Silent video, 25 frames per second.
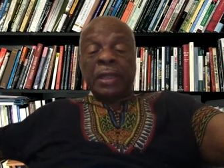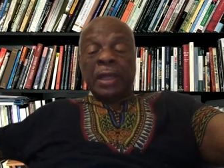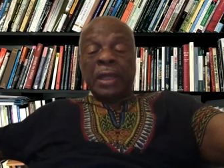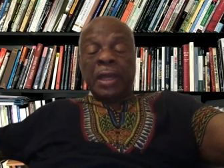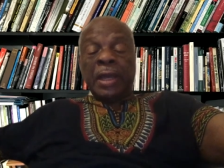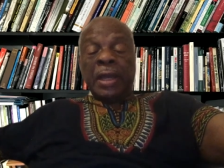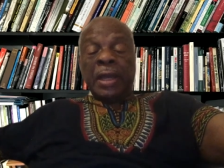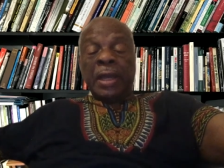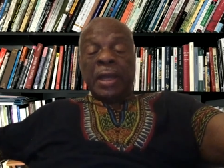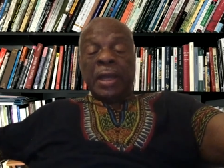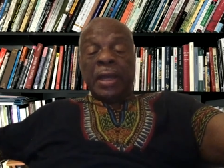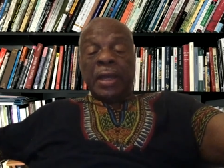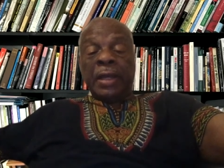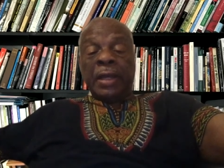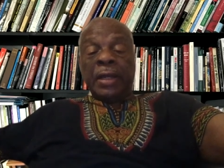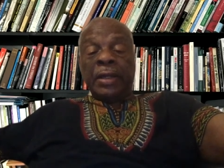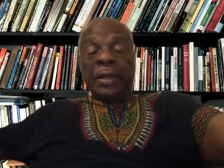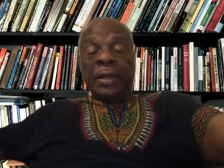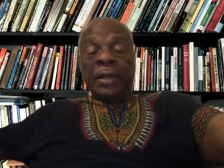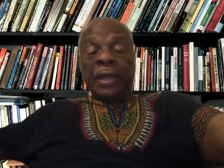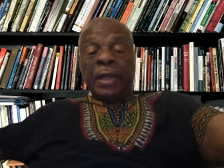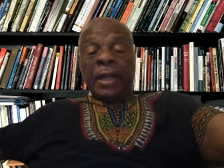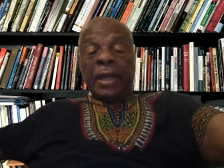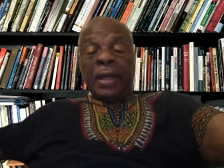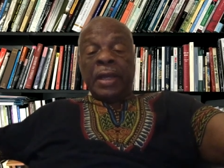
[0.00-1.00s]
And in the
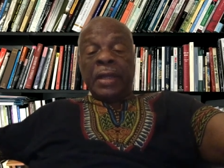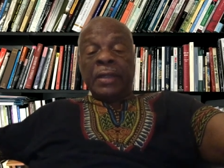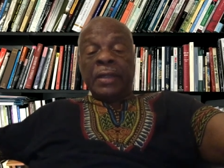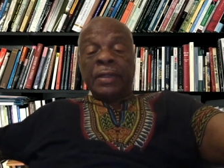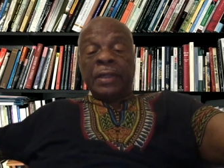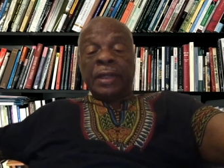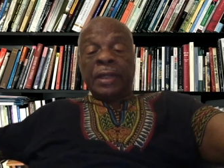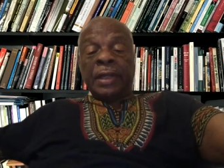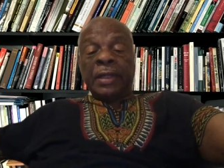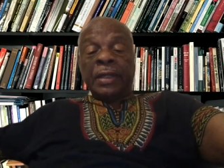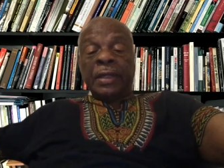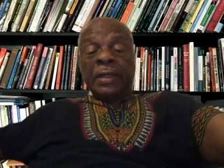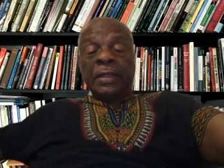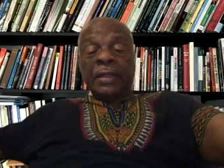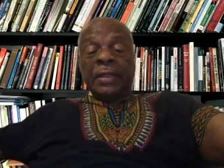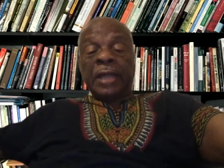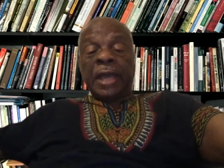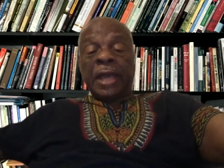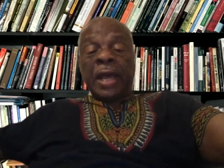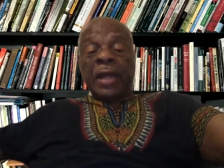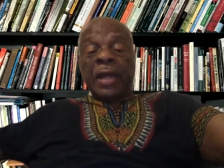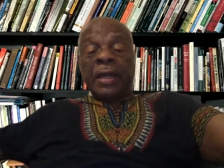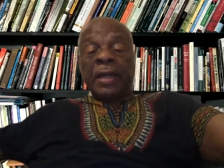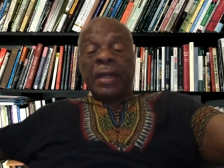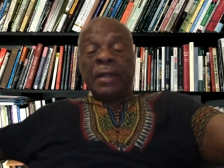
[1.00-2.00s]
end, they
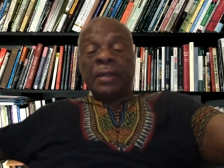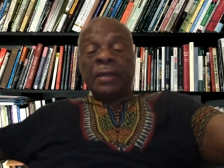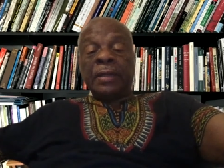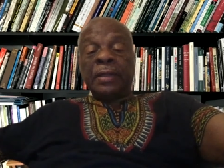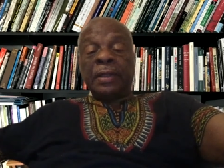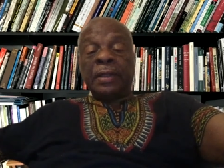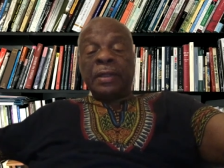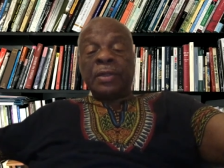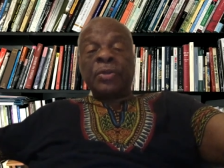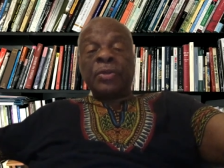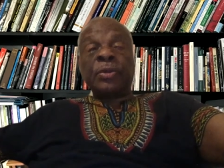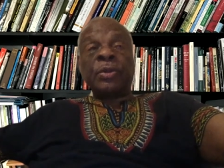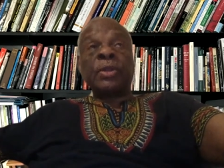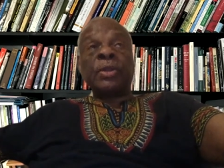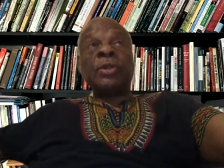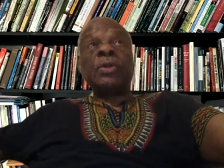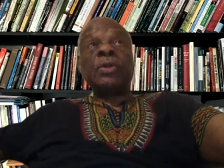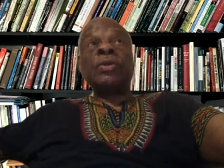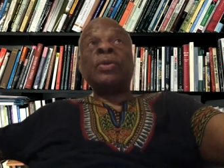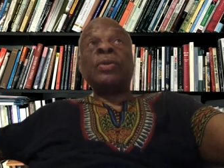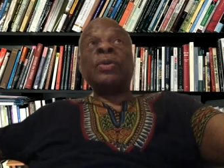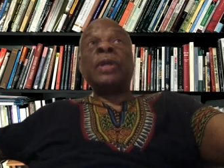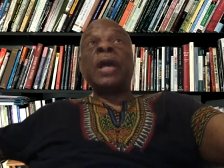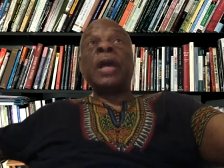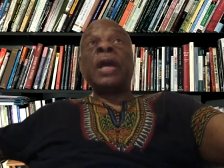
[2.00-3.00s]
decided, this was
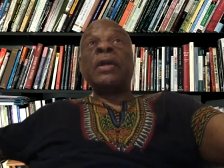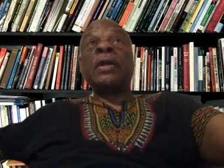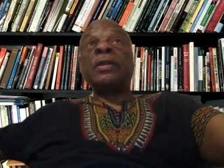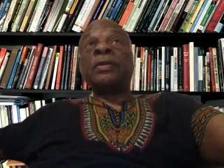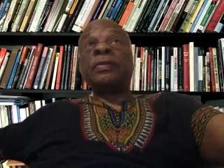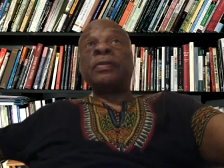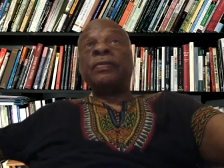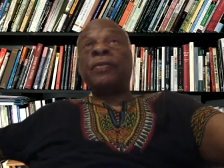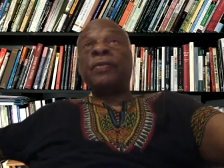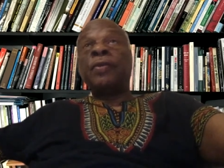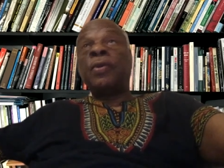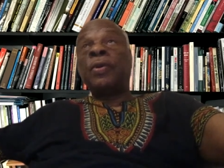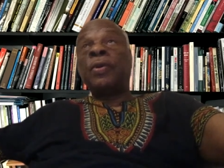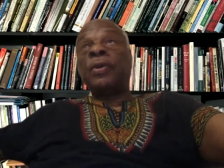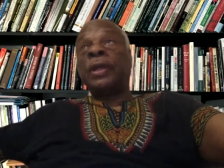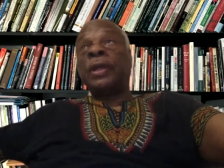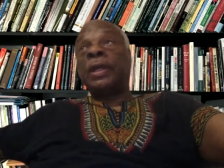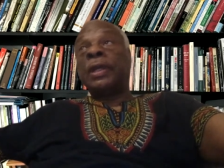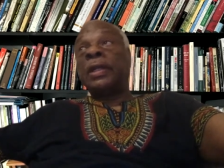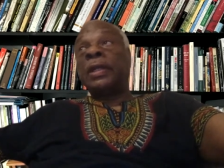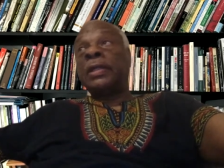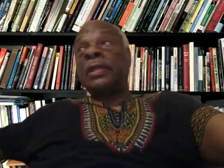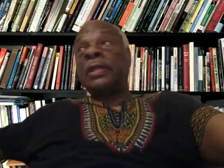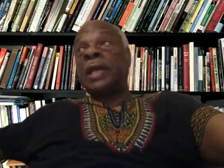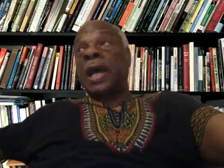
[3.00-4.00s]
2004, they
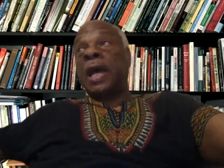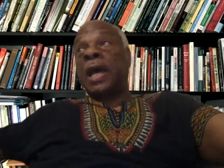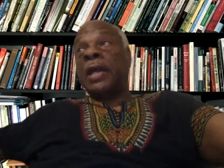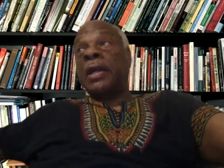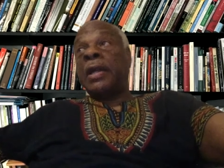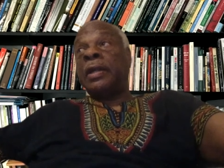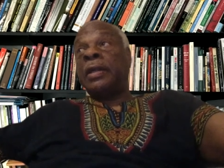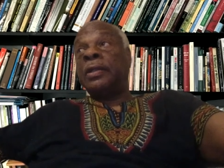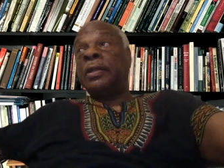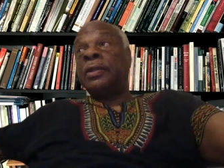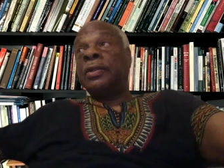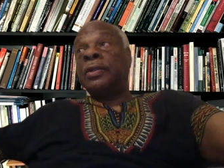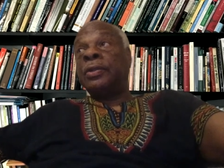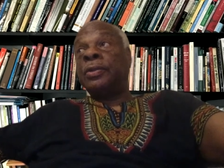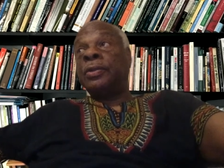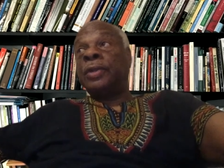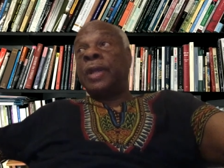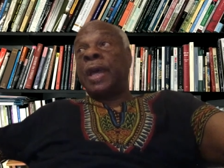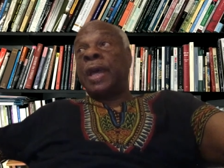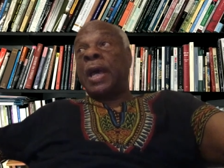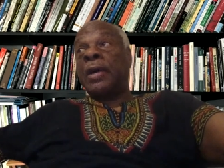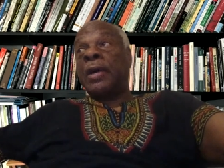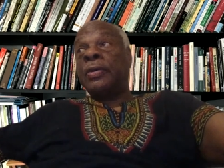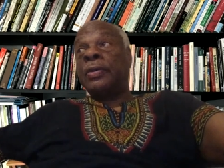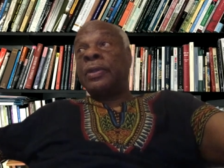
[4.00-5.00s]
decided in
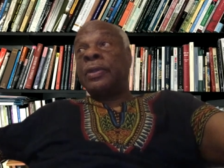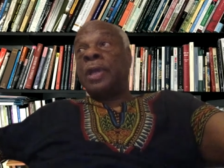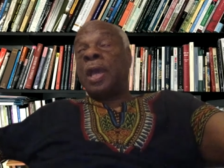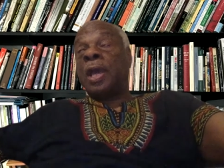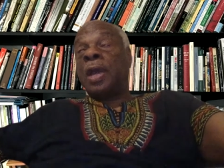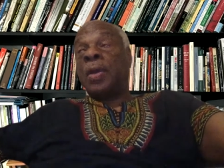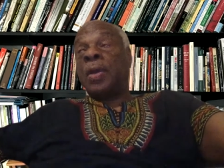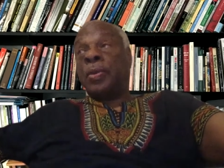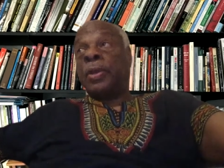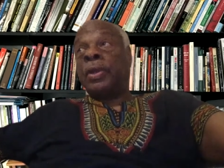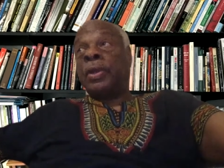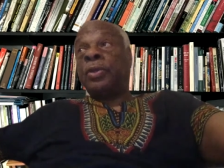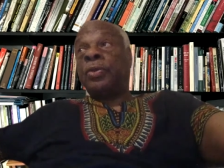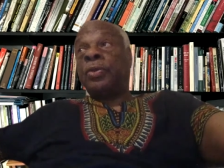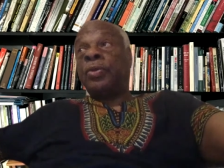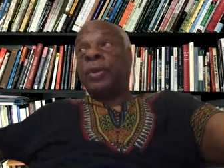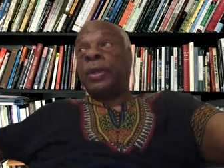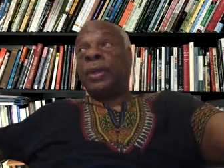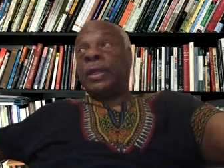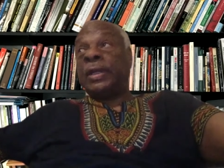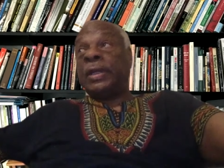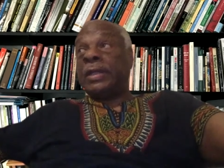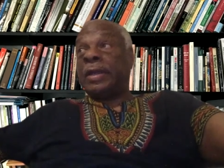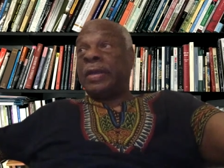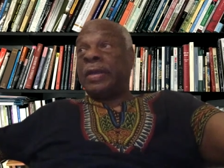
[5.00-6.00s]

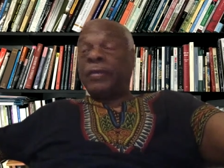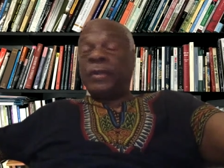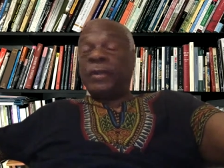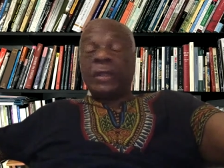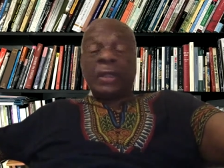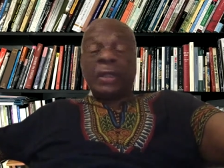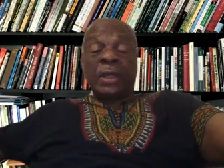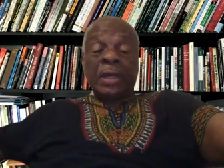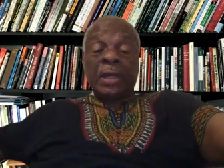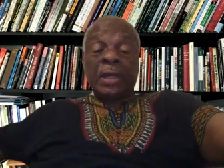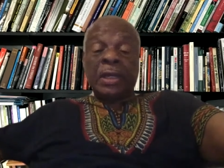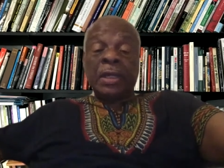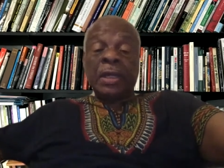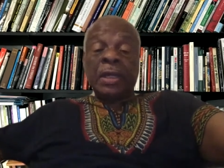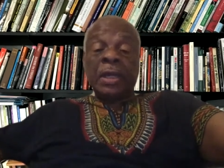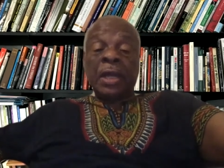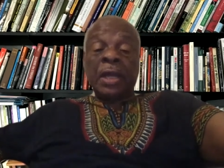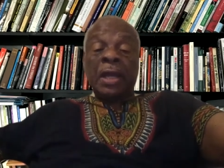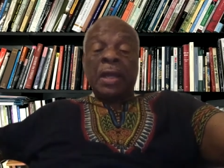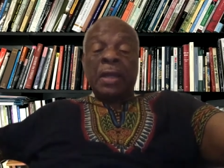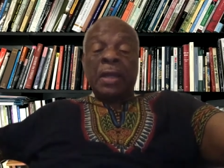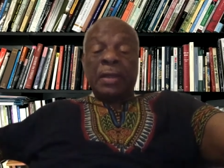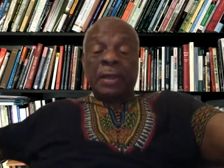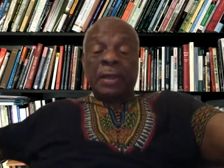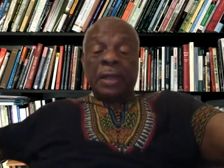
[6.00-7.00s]
2017,
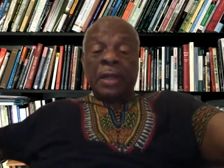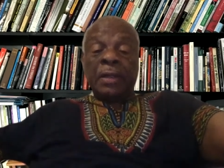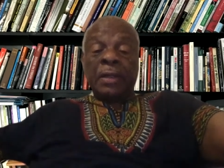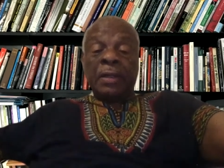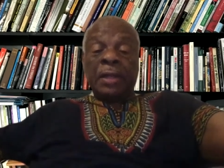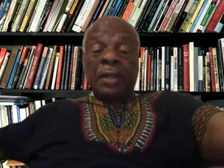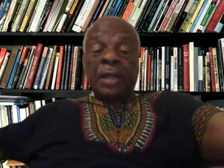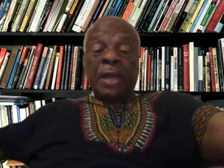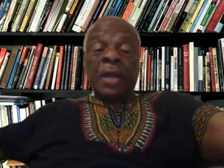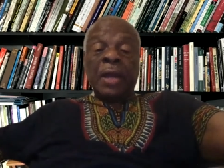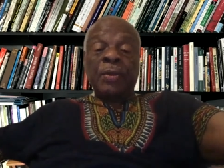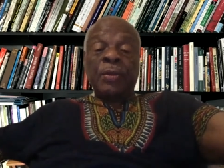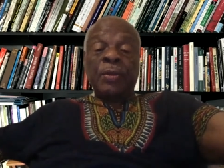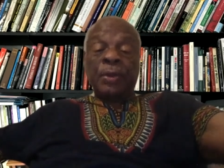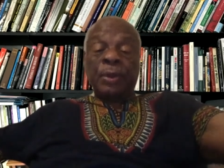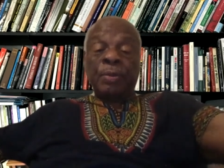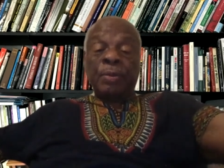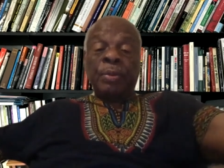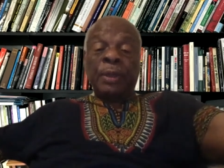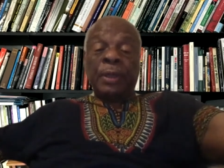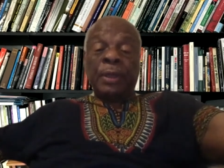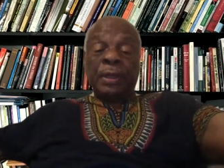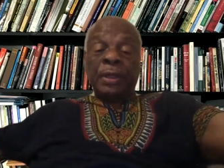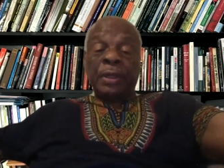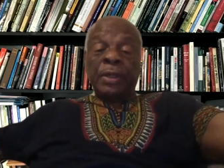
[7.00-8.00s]
that that would be the
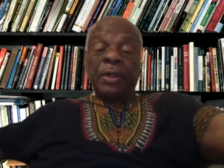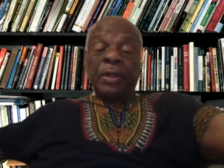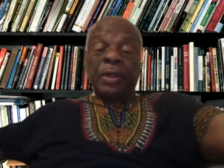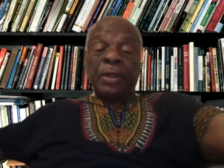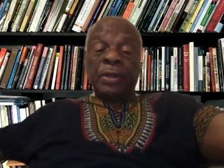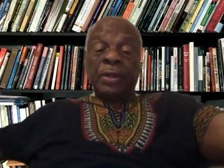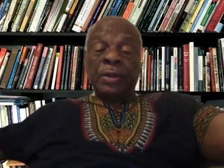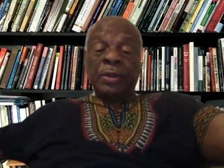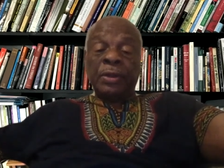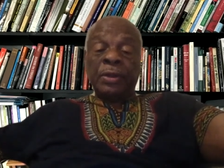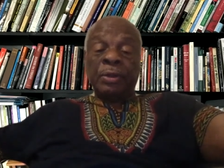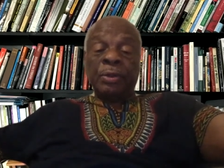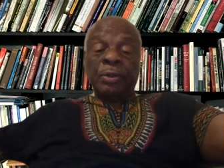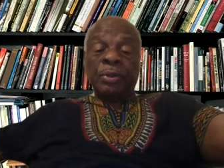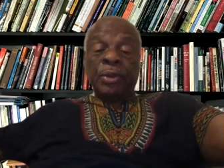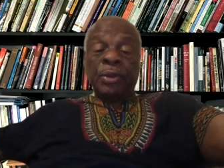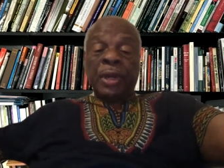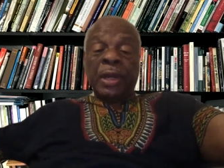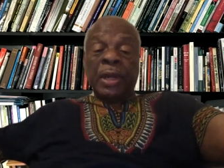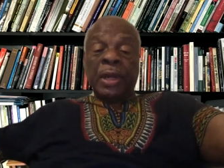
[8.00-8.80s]
year to bring